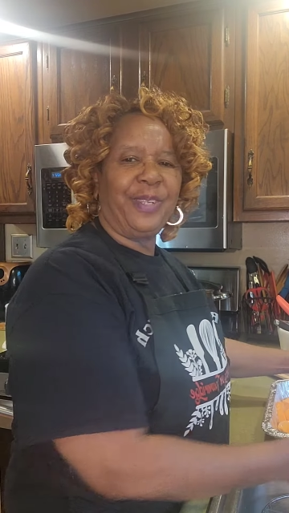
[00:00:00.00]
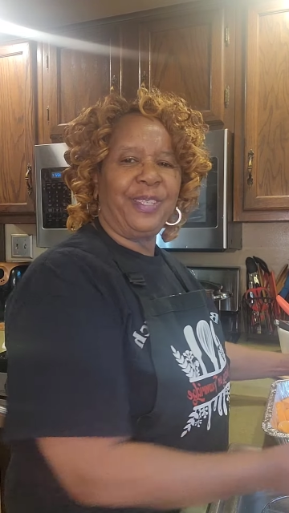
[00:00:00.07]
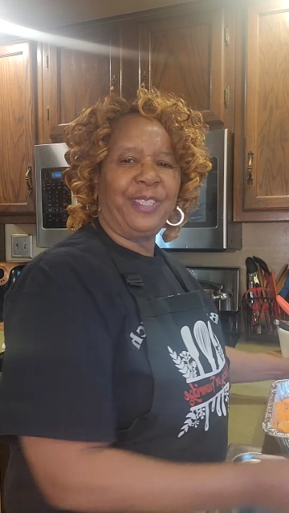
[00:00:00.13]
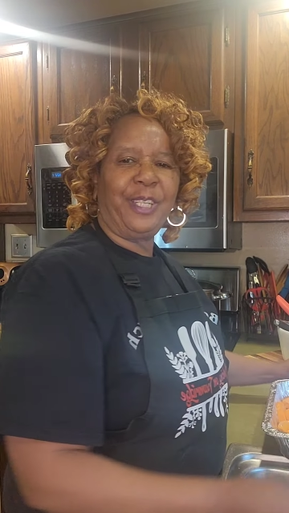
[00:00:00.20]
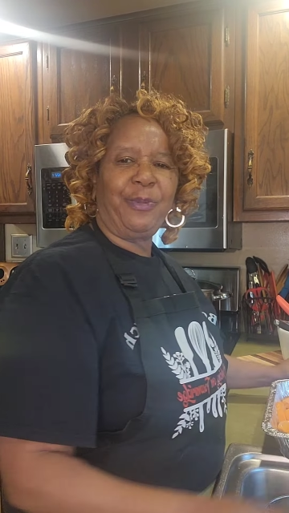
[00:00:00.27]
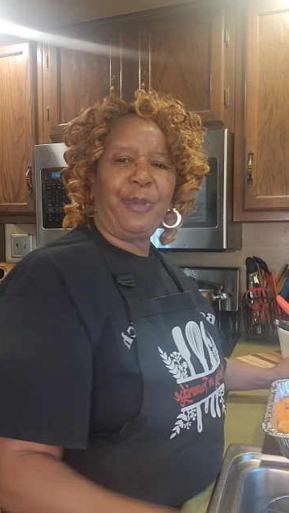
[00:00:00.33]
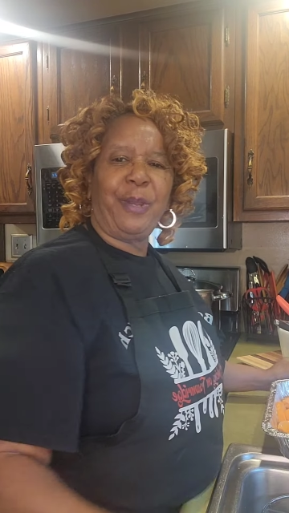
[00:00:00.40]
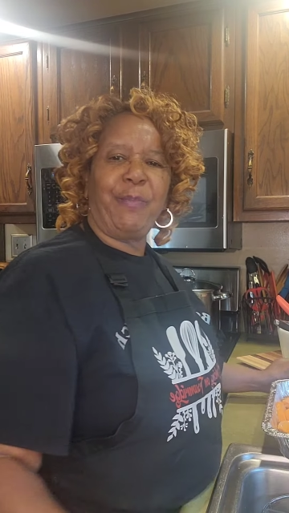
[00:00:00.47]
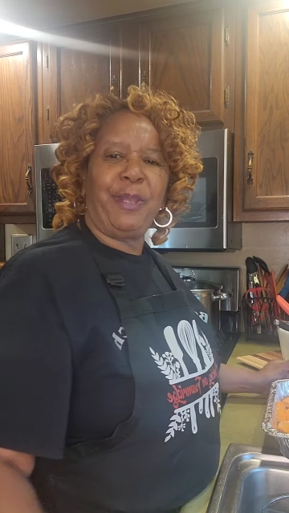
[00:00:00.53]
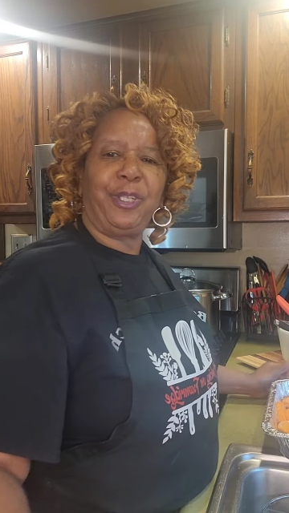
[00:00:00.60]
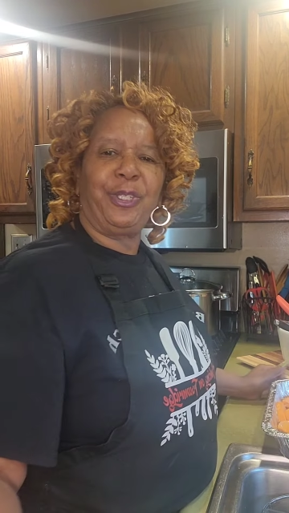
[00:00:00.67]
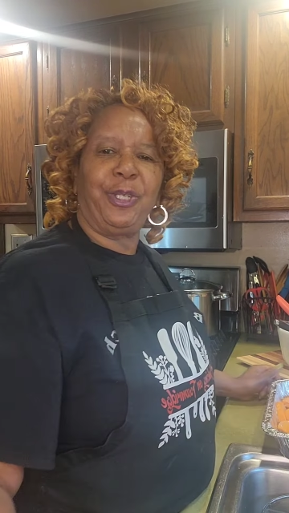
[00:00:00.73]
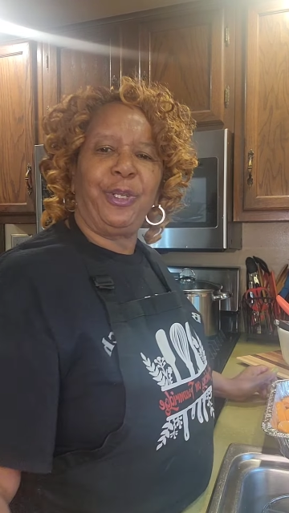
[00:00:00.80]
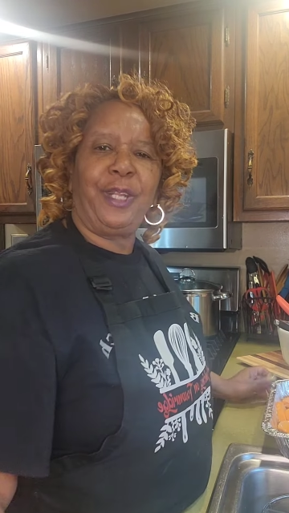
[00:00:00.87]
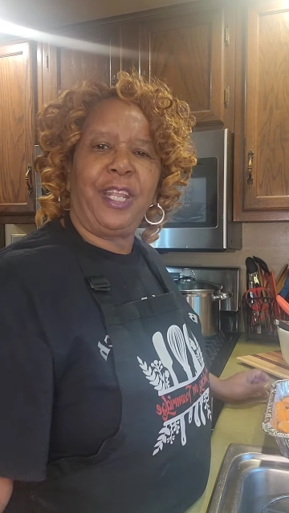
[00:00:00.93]
Just want to make
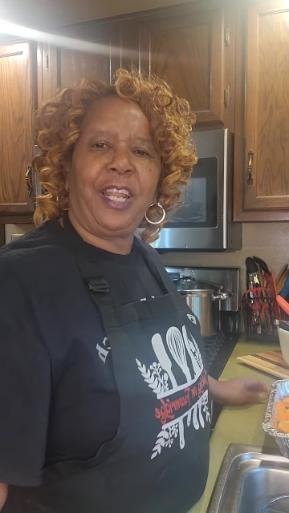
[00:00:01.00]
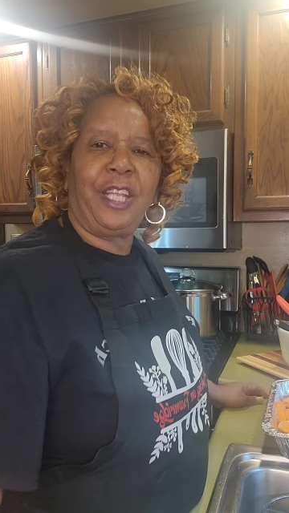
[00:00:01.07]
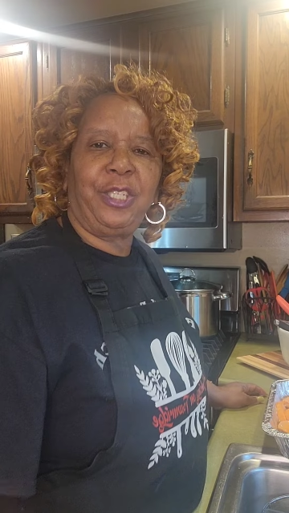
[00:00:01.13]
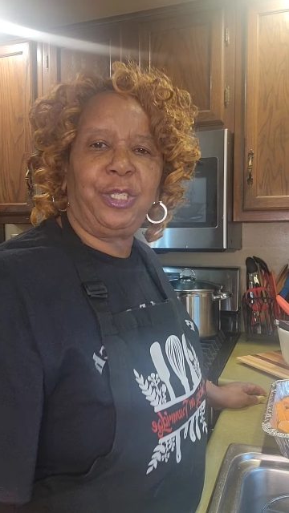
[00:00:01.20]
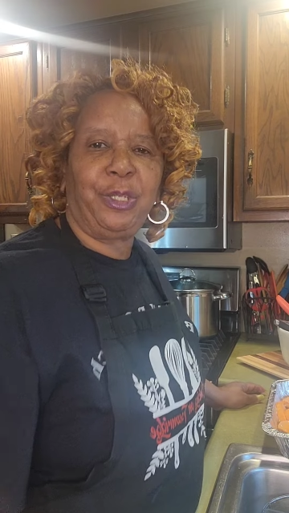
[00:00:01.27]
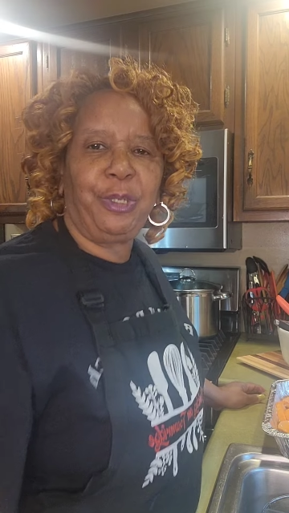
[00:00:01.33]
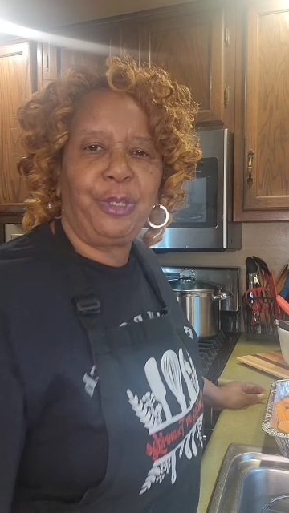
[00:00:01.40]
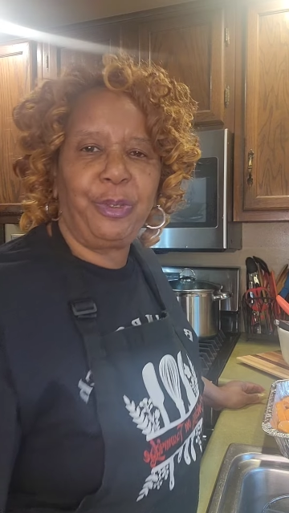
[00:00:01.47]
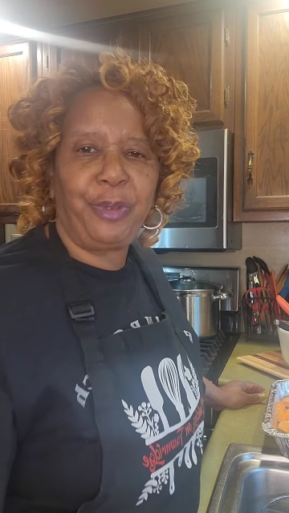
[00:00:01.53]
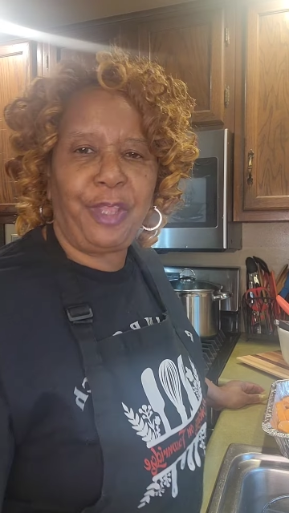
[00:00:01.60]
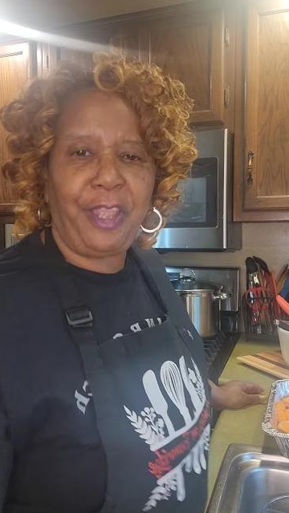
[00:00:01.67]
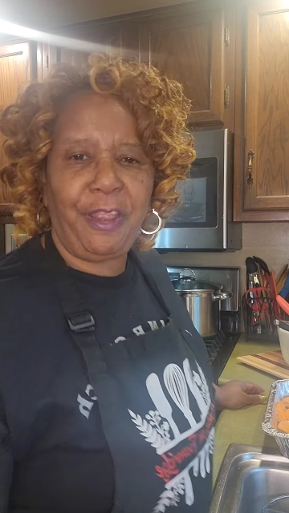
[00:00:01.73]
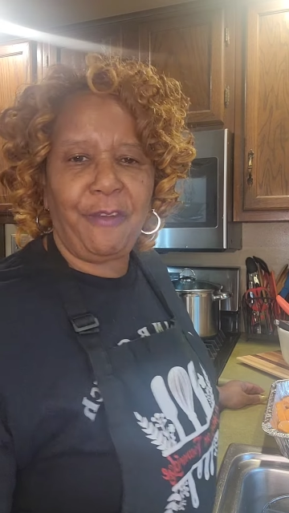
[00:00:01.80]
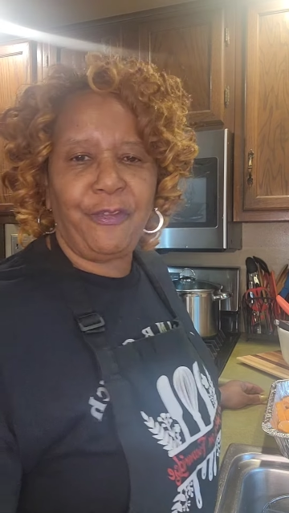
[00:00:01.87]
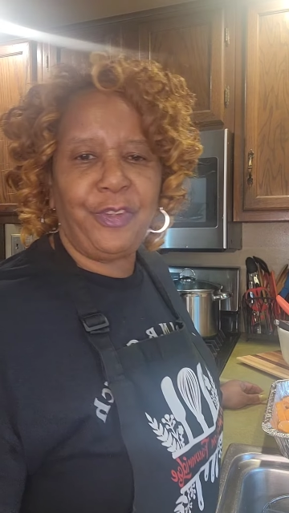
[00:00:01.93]
sure that I show you
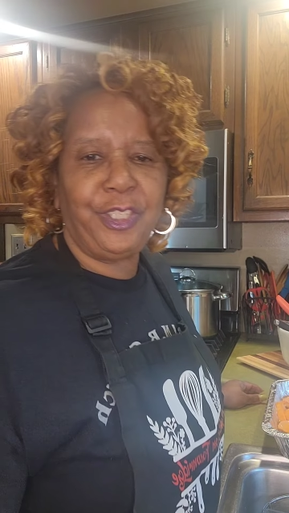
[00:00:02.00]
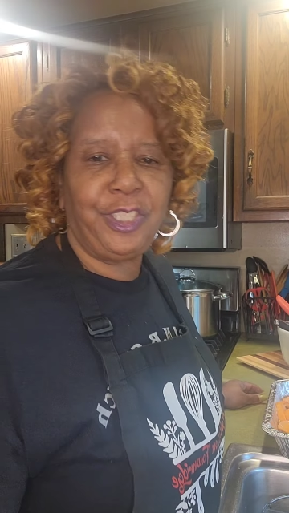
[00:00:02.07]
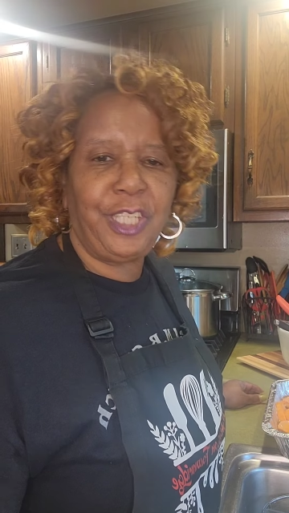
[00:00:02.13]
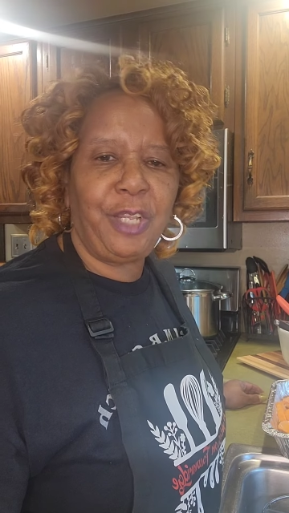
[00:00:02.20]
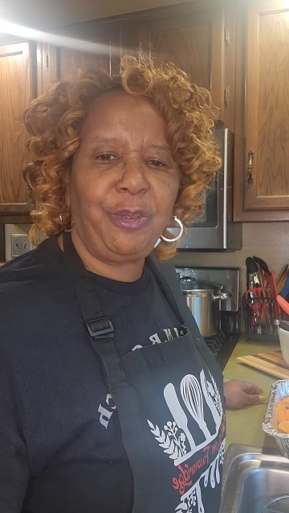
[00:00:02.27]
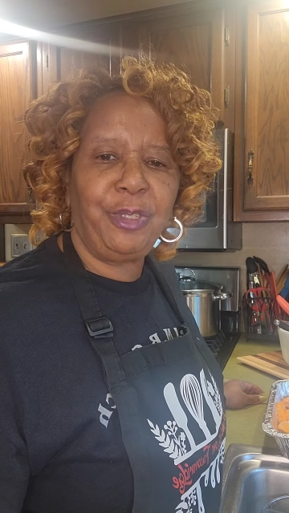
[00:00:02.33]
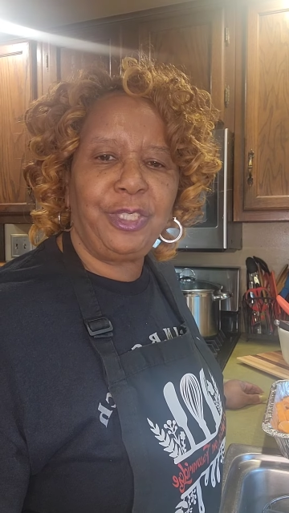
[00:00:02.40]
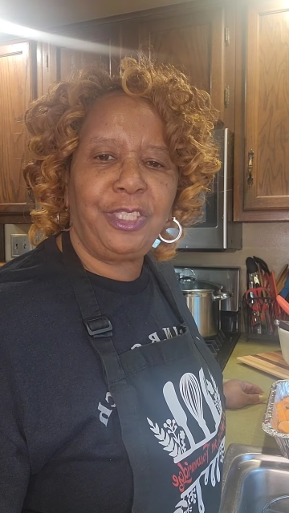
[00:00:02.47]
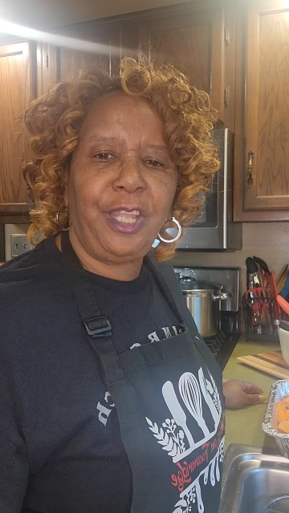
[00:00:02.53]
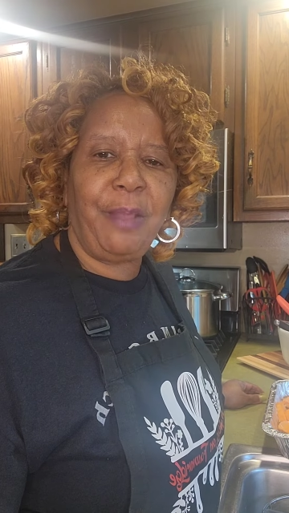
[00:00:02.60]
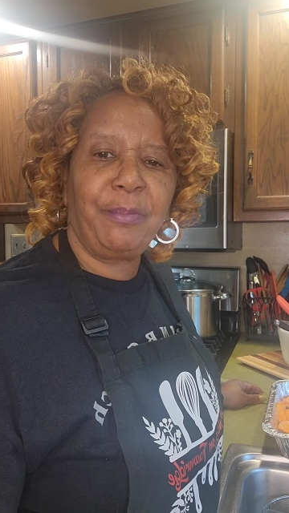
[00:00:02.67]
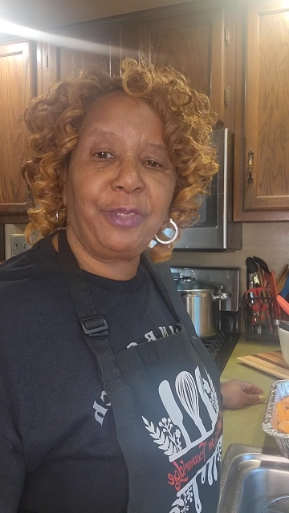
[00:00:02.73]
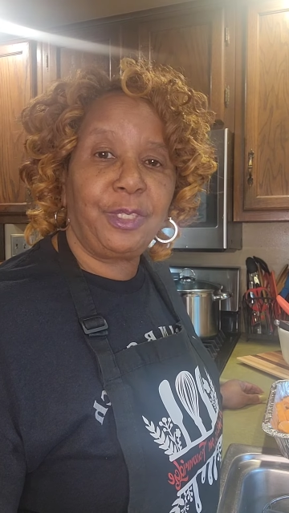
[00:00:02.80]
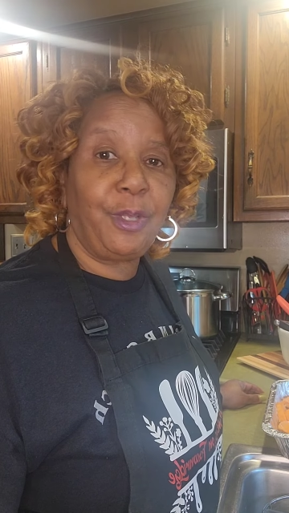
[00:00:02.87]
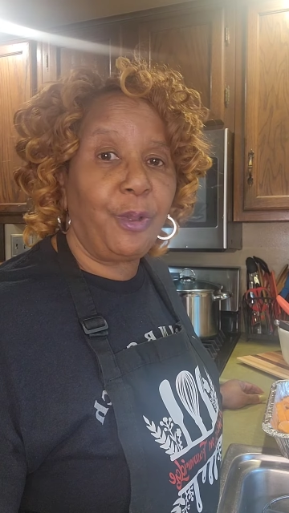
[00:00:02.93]
every single
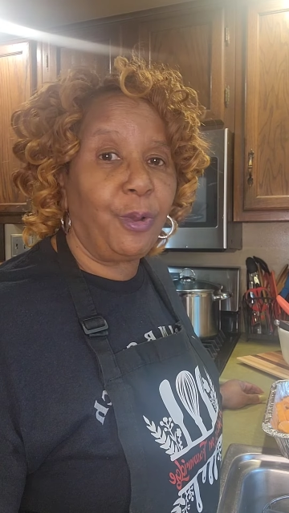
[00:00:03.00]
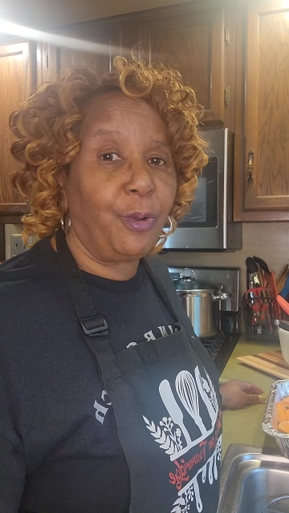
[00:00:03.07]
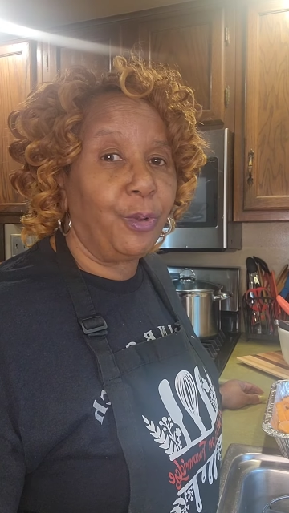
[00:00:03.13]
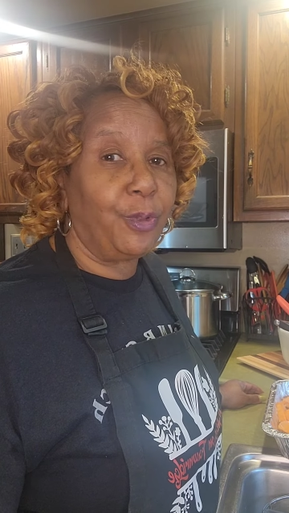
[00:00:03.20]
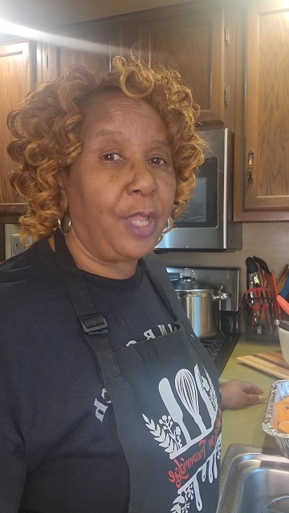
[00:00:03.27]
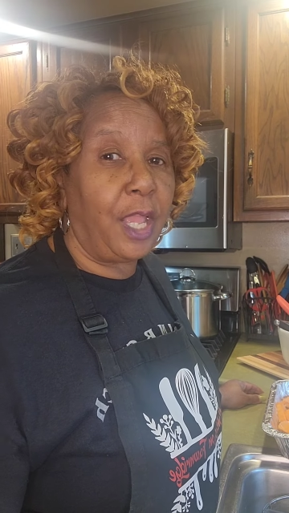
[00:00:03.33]
step so